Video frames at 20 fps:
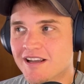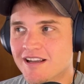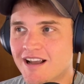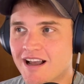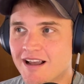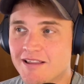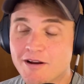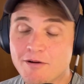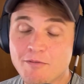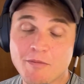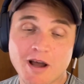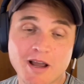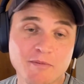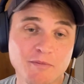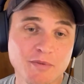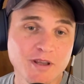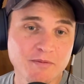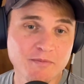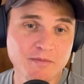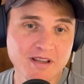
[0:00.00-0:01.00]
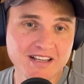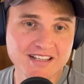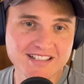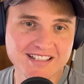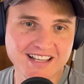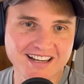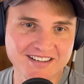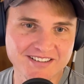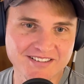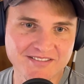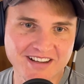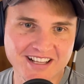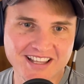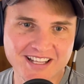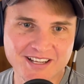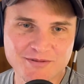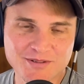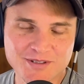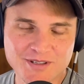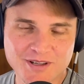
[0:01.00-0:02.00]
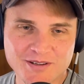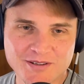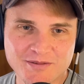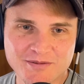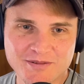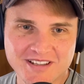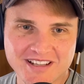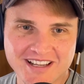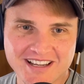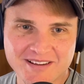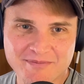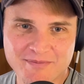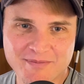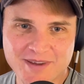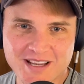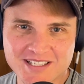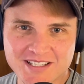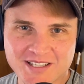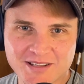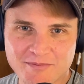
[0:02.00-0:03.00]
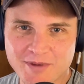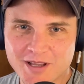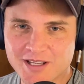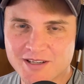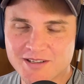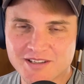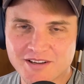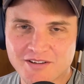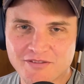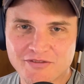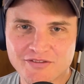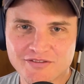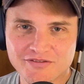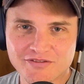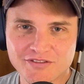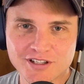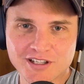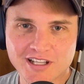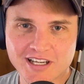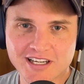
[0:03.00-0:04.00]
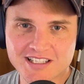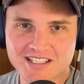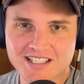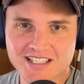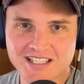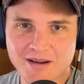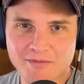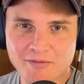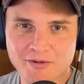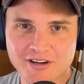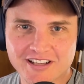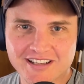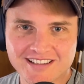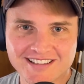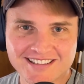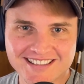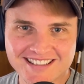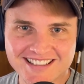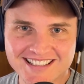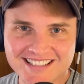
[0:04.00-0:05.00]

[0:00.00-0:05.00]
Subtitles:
There might be a mix. I don't know. I think it was all to like basically make yourself feel like a celebrity in